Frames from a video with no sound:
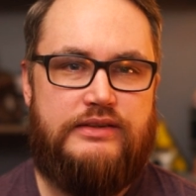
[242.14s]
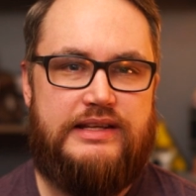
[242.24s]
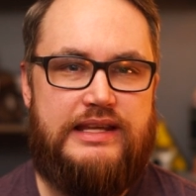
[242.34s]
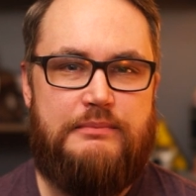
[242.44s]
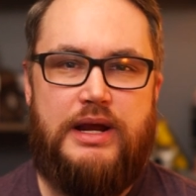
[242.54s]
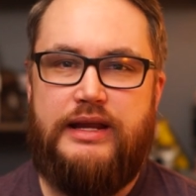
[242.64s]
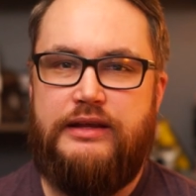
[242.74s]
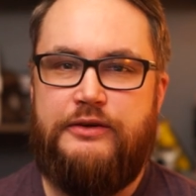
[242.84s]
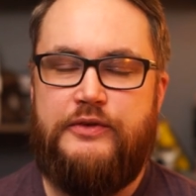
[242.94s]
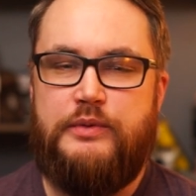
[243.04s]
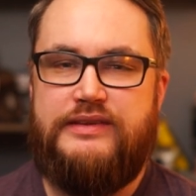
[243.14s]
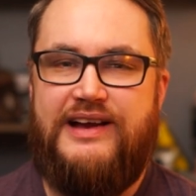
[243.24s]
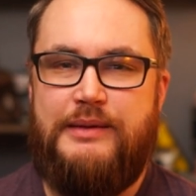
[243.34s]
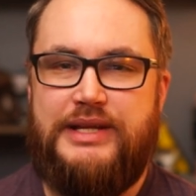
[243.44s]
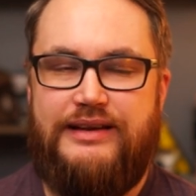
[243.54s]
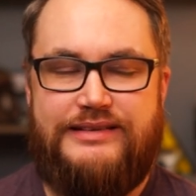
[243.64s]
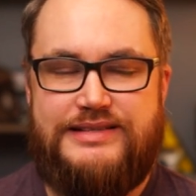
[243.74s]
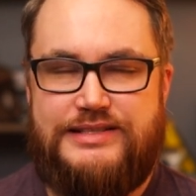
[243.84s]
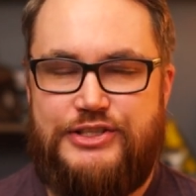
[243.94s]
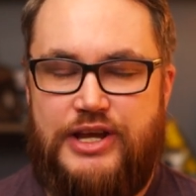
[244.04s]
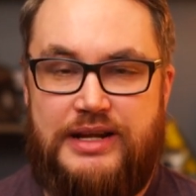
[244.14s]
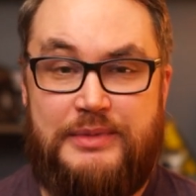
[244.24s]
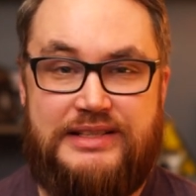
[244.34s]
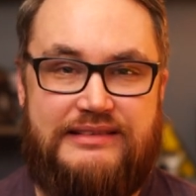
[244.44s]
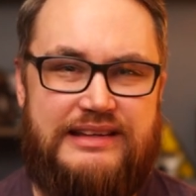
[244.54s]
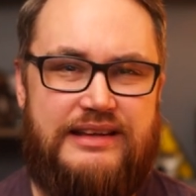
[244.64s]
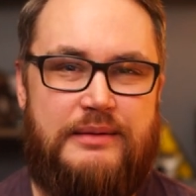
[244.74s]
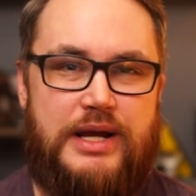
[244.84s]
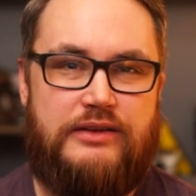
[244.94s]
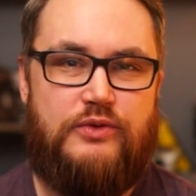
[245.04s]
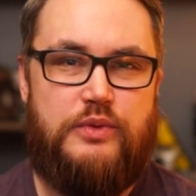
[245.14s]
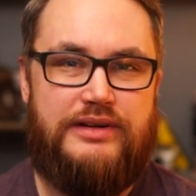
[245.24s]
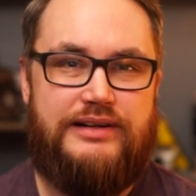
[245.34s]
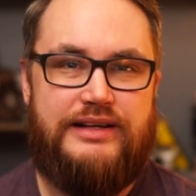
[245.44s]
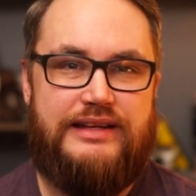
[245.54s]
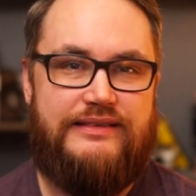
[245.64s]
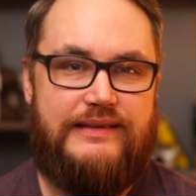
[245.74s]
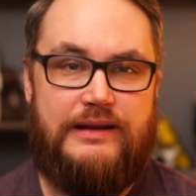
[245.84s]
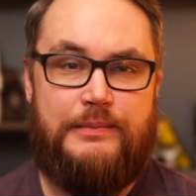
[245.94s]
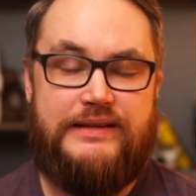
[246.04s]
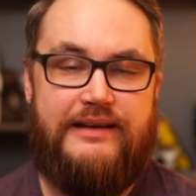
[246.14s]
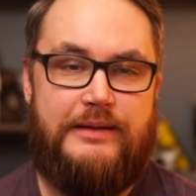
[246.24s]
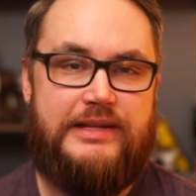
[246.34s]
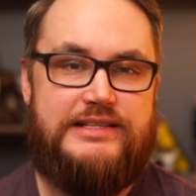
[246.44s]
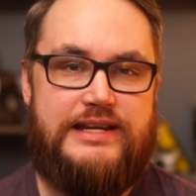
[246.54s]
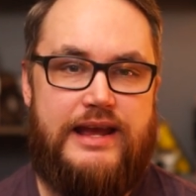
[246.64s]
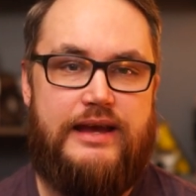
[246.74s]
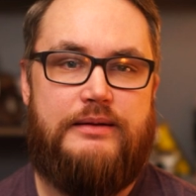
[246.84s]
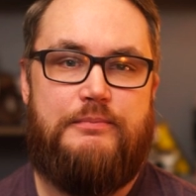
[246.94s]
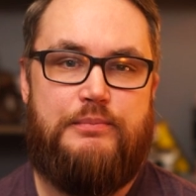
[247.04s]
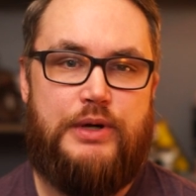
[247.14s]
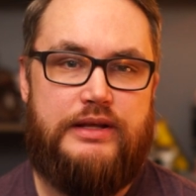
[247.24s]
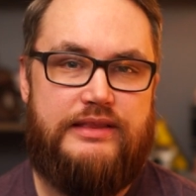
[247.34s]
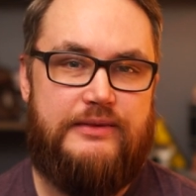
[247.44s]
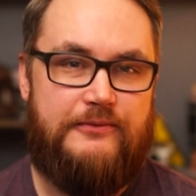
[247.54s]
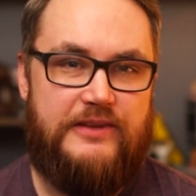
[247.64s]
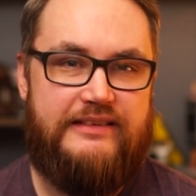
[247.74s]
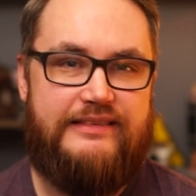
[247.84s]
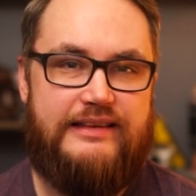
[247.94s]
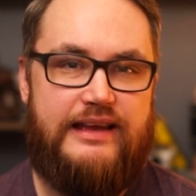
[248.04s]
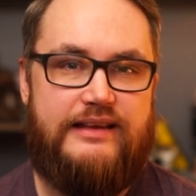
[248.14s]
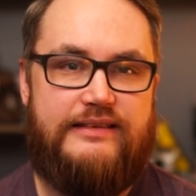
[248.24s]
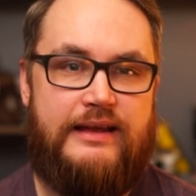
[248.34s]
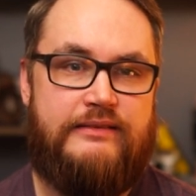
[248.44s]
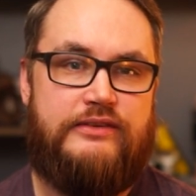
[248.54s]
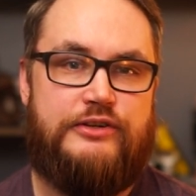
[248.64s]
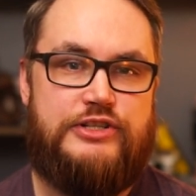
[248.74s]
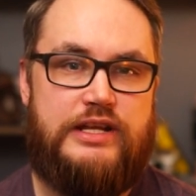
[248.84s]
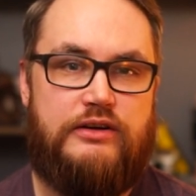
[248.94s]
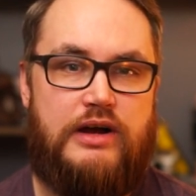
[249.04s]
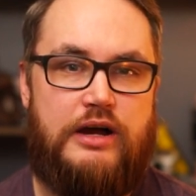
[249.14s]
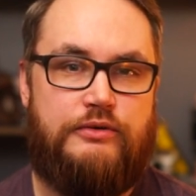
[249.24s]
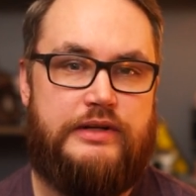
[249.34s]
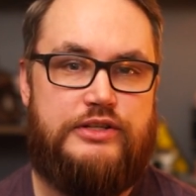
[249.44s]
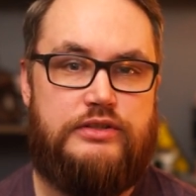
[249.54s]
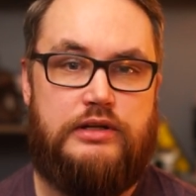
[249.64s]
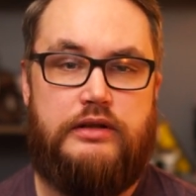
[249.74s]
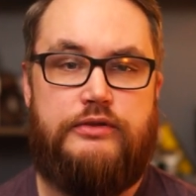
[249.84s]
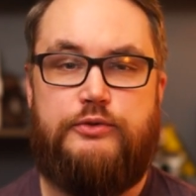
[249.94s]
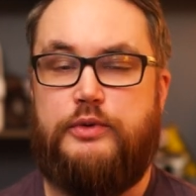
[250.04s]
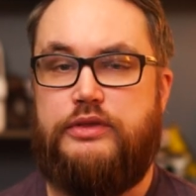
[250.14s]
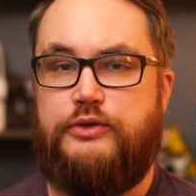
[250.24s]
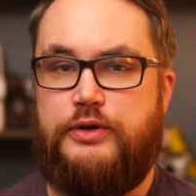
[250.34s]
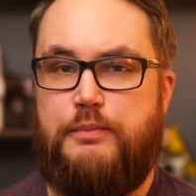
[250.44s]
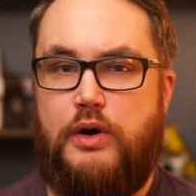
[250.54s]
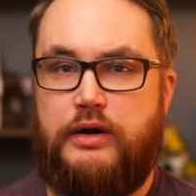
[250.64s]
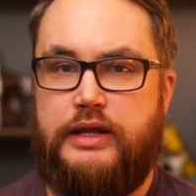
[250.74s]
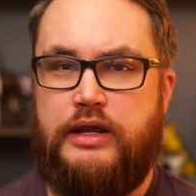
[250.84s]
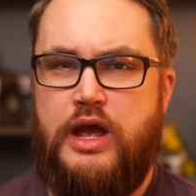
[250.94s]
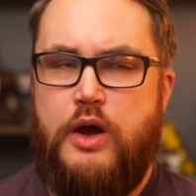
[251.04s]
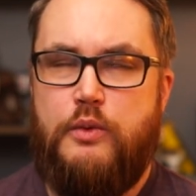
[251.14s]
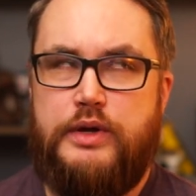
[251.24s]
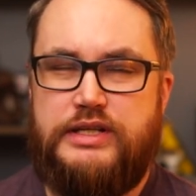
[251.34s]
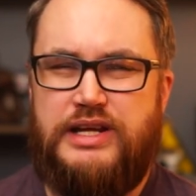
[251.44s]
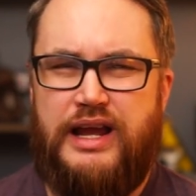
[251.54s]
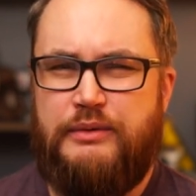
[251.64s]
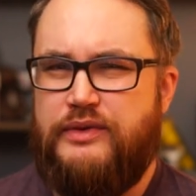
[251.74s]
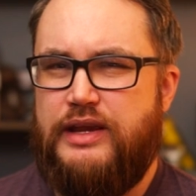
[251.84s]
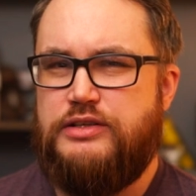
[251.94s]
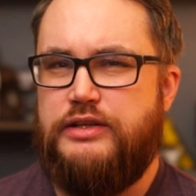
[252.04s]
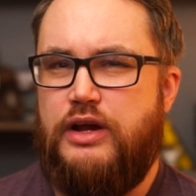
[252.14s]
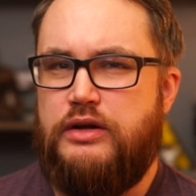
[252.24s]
To get my interview with Tommy, I just shot him a DM on Twitter and he set up a time to chat but the VCS has their channel outreach done through a third party, which I was actually